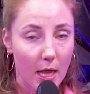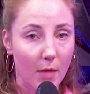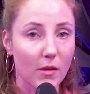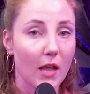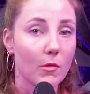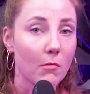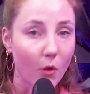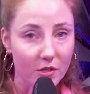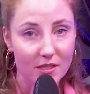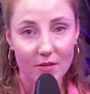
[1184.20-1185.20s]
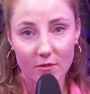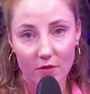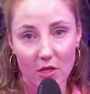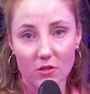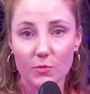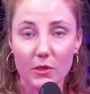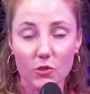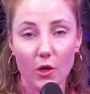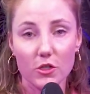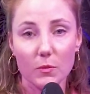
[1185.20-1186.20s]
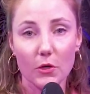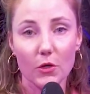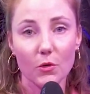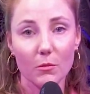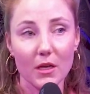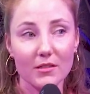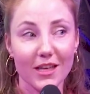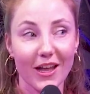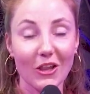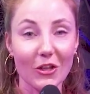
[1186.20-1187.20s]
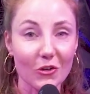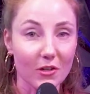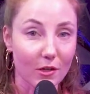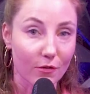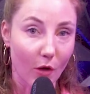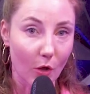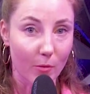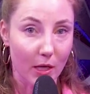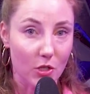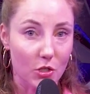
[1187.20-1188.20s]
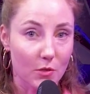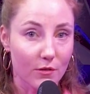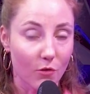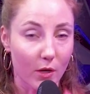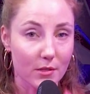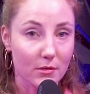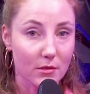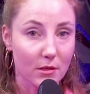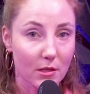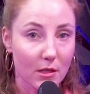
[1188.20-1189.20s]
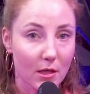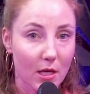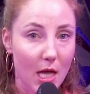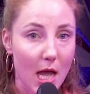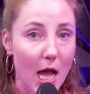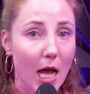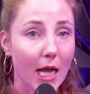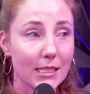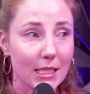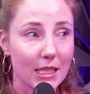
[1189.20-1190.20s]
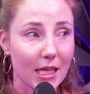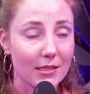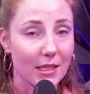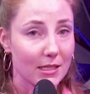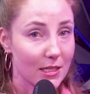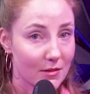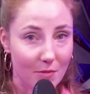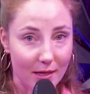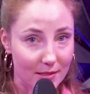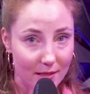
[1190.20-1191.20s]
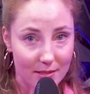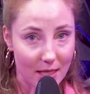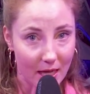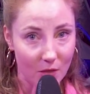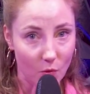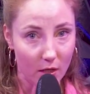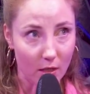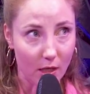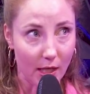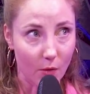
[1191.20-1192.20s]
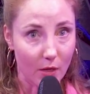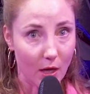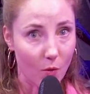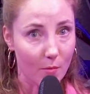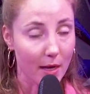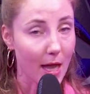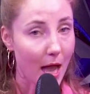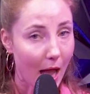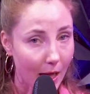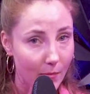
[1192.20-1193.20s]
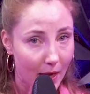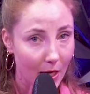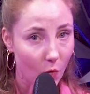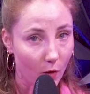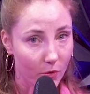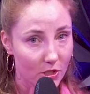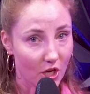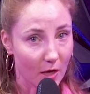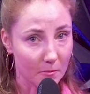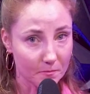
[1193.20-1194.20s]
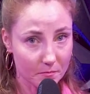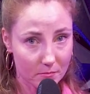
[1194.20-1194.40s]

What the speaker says: I became a multi-7-figure spiritual entrepreneur because I learned how to follow my intuitive voice. I did things that didn't make sense to anyone, like when I quit my high-paying corporate job